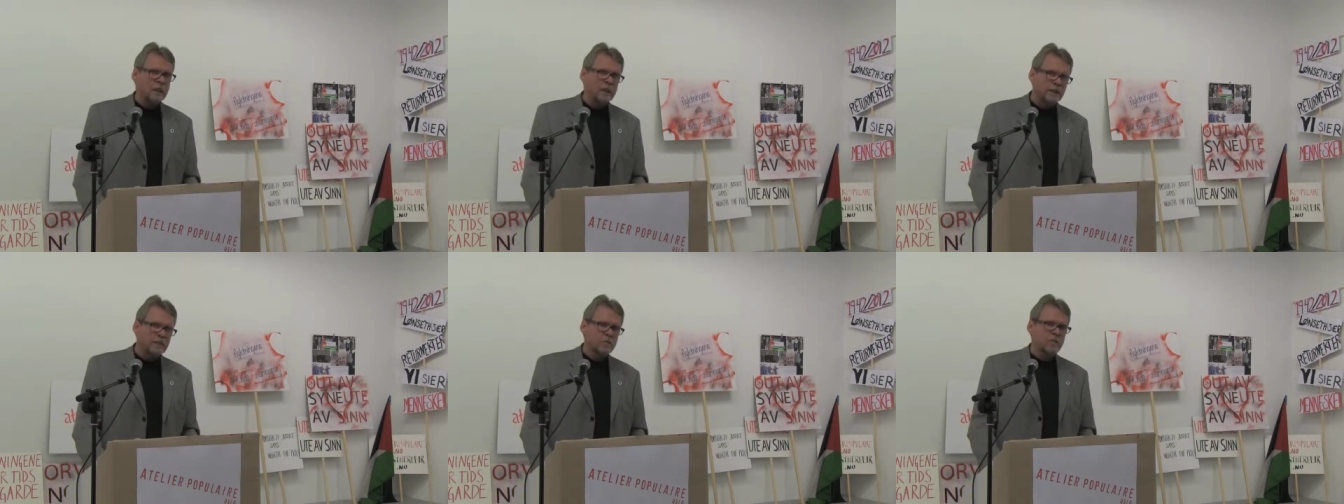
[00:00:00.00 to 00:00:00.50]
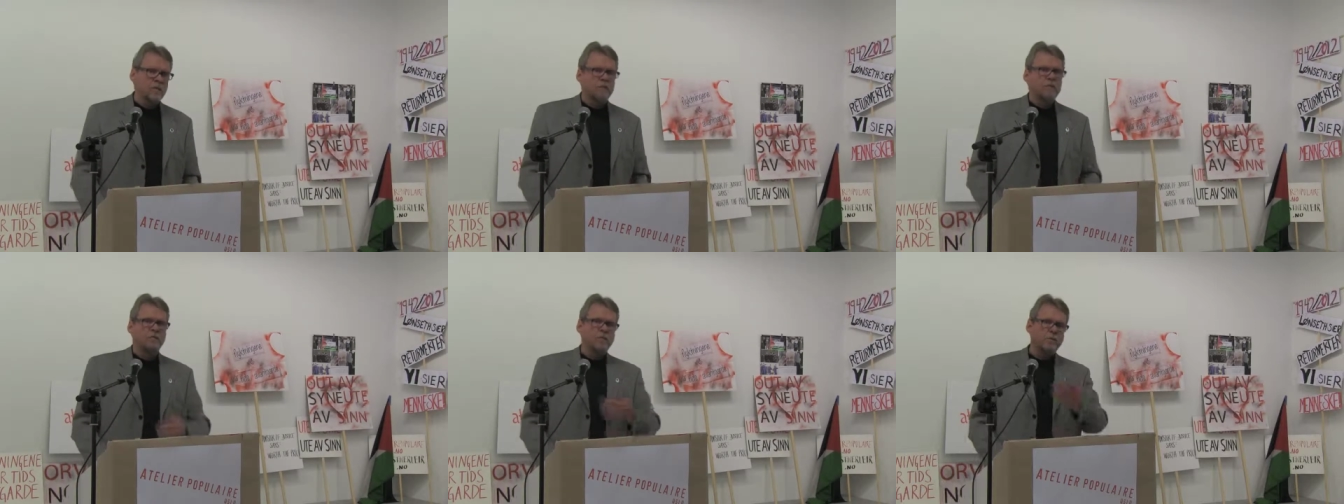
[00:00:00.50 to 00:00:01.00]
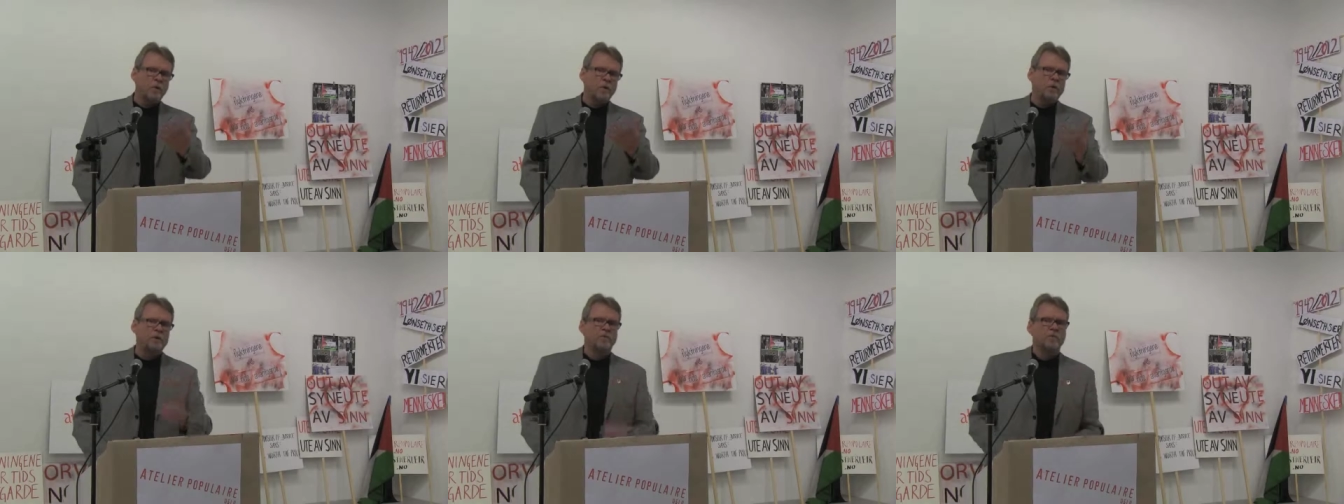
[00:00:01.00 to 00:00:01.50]
That's why we
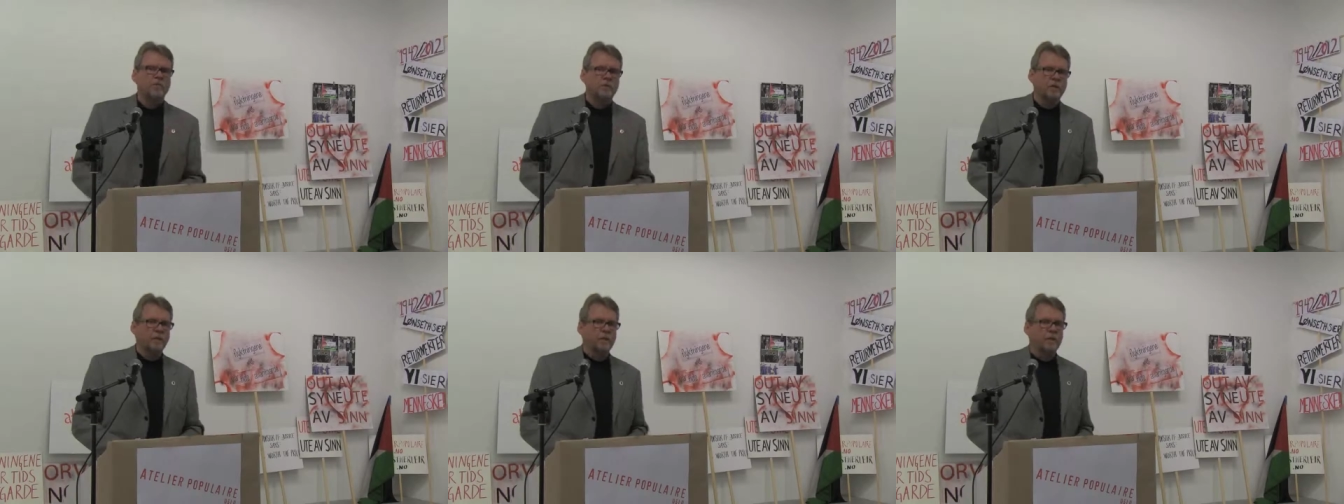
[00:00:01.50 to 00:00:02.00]
might disagree.